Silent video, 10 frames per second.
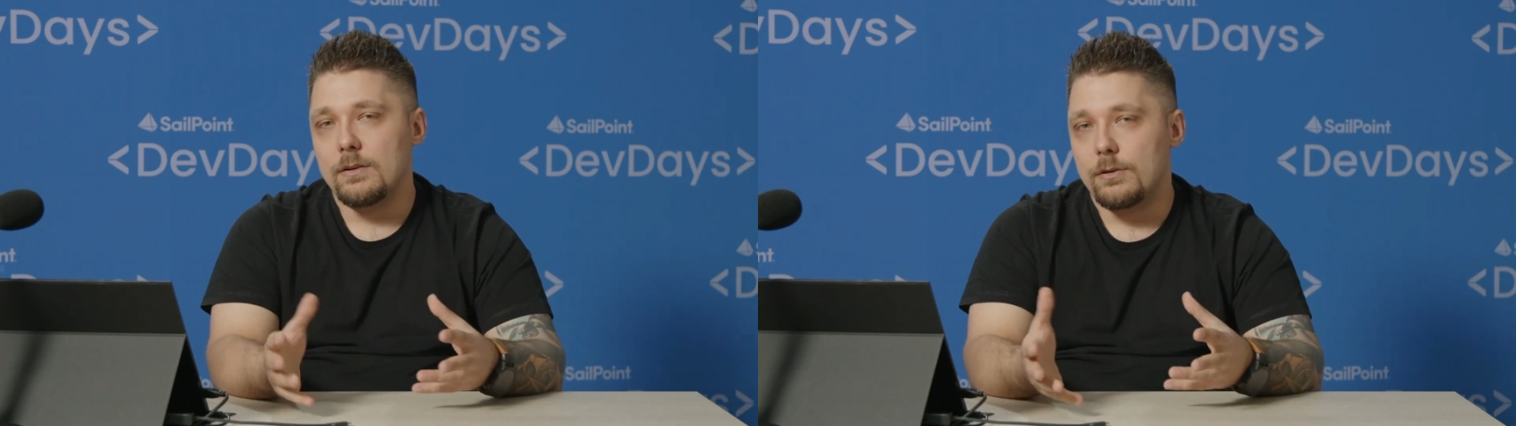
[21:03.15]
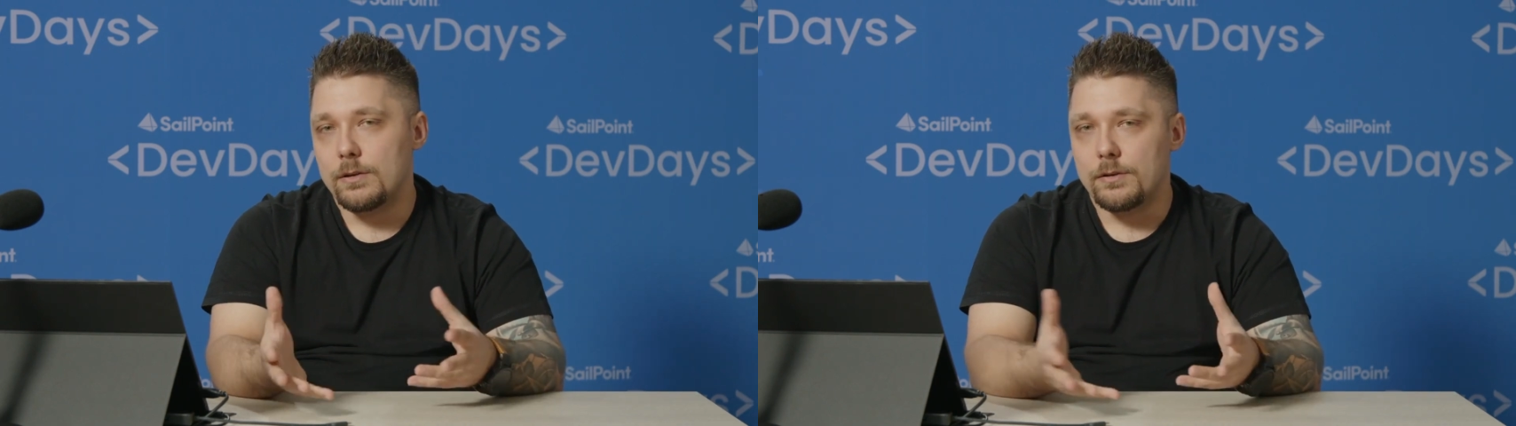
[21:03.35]

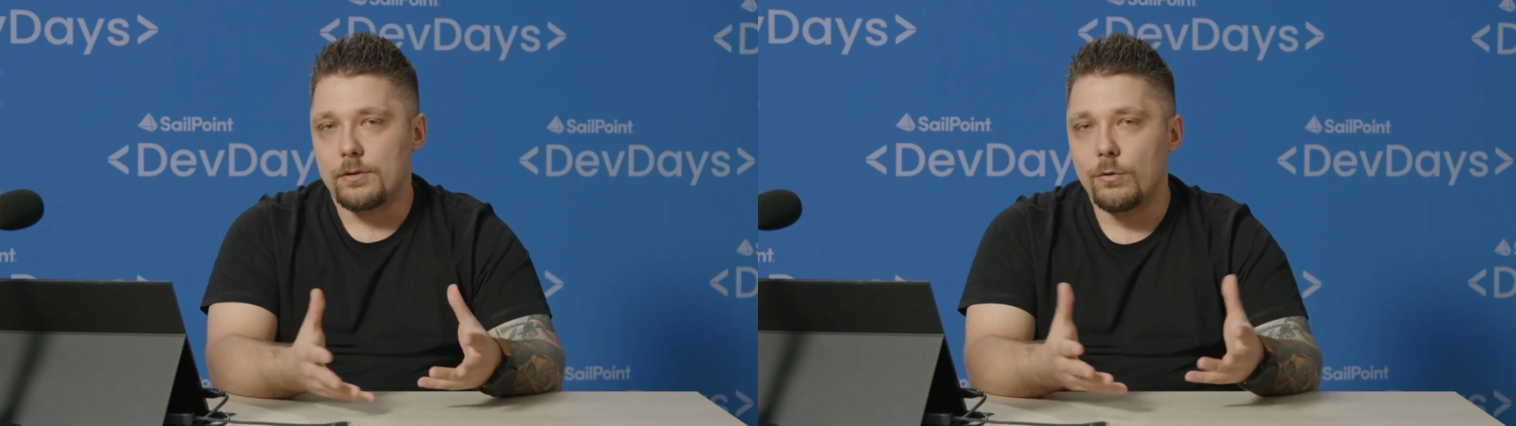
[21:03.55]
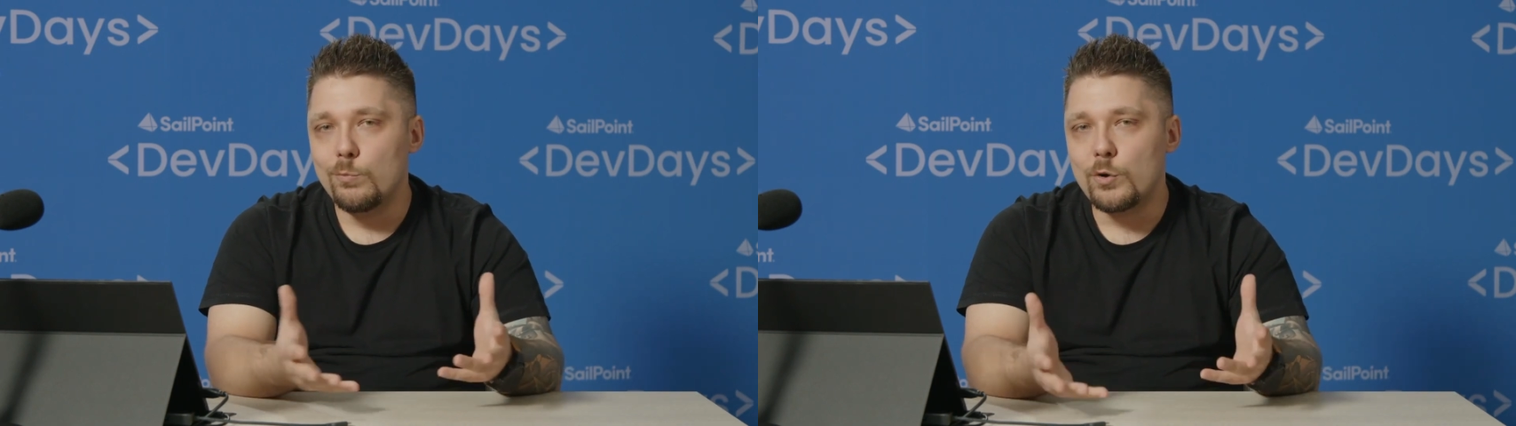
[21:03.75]
Or your
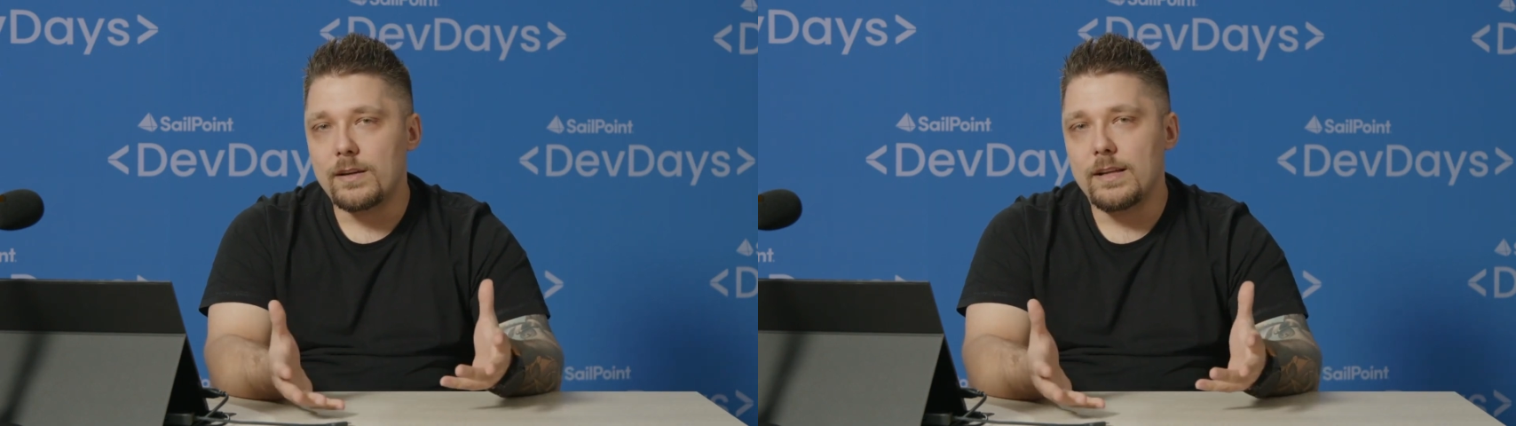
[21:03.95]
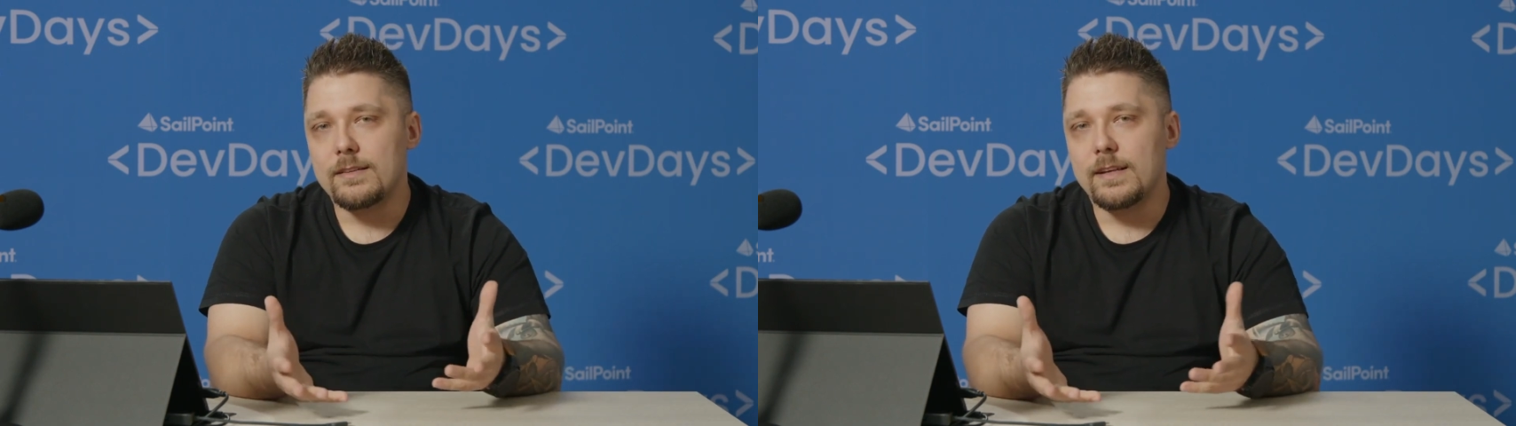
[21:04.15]

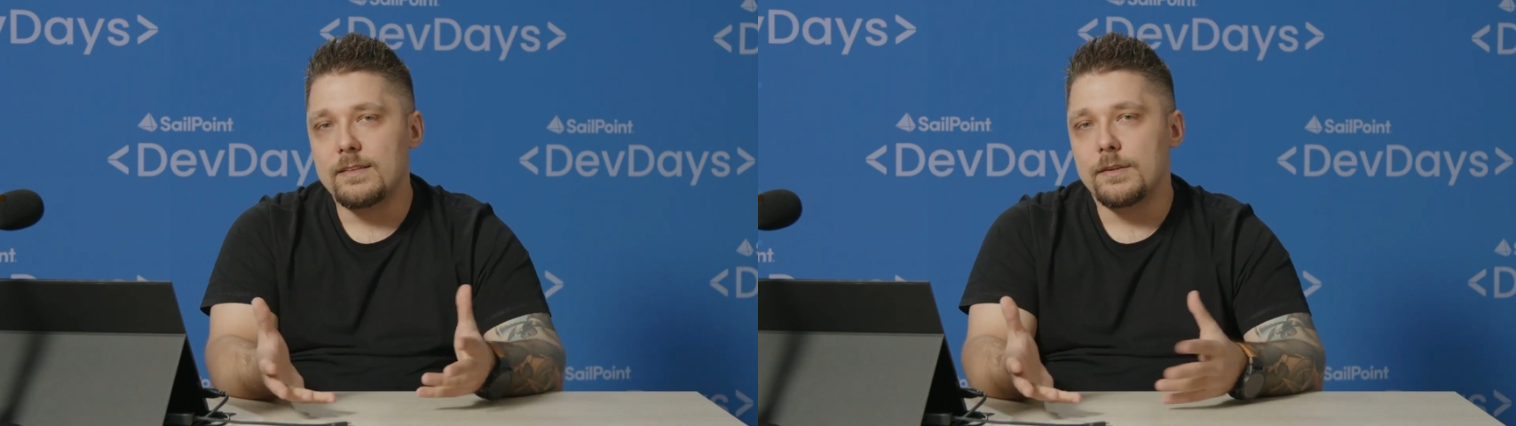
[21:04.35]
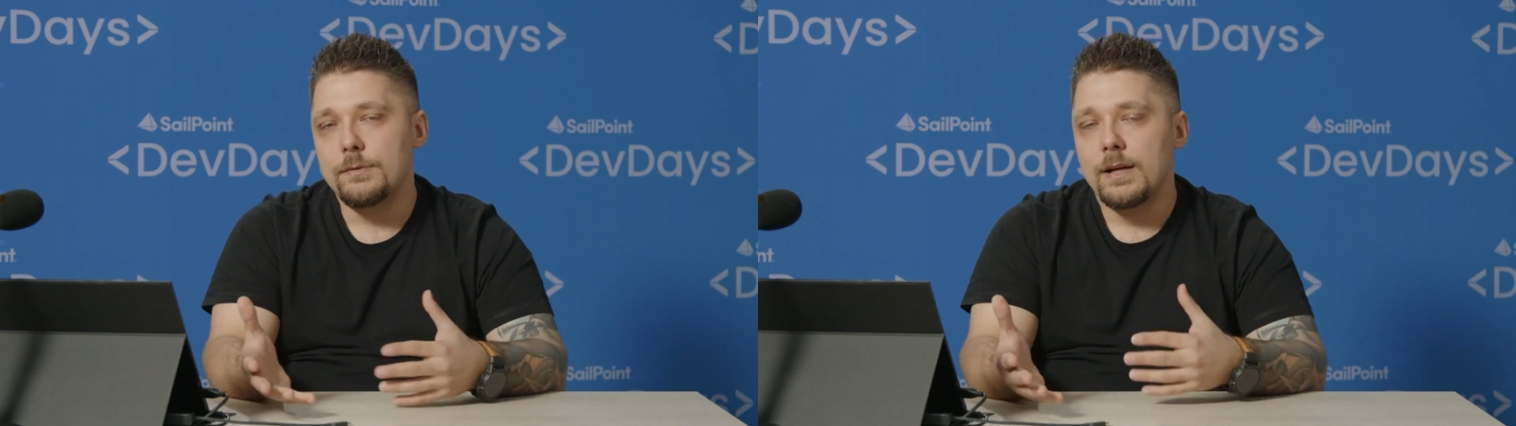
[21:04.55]
homework, let's say
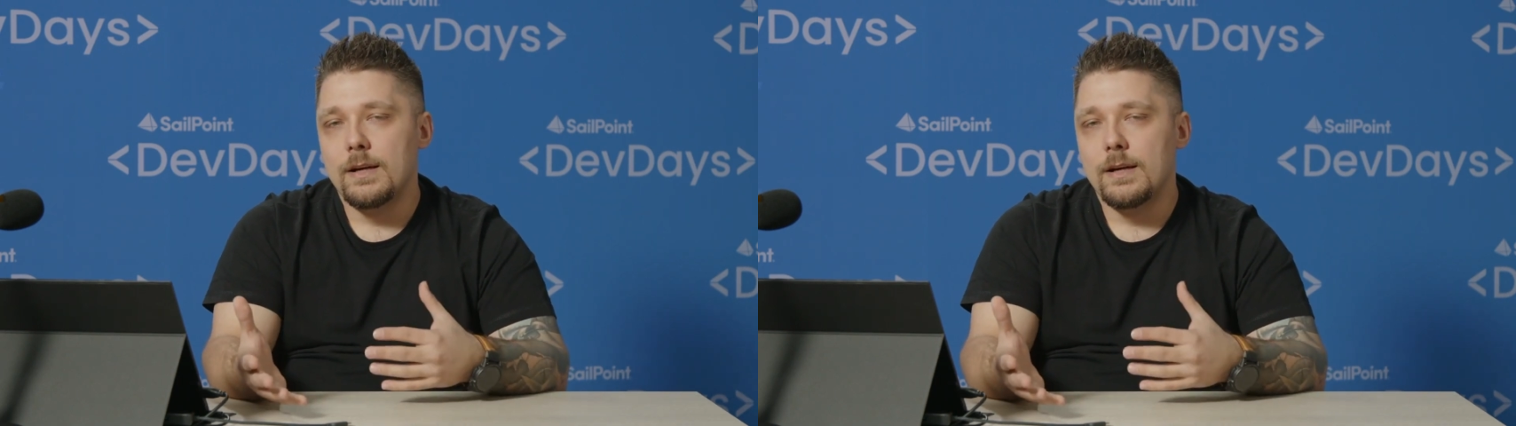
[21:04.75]
so.